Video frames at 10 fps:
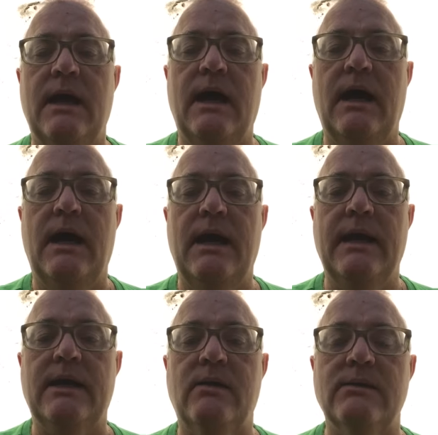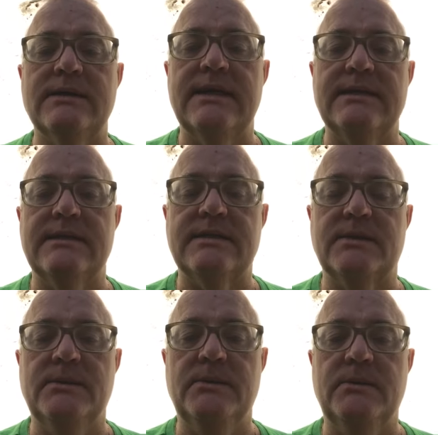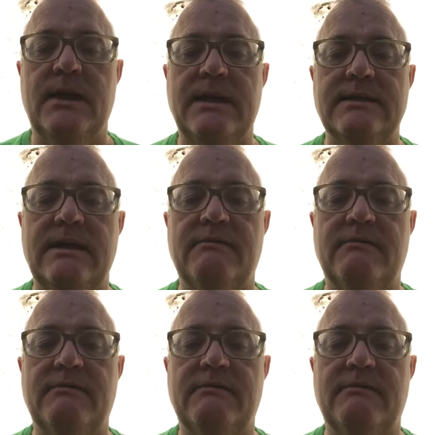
I contacted the school and I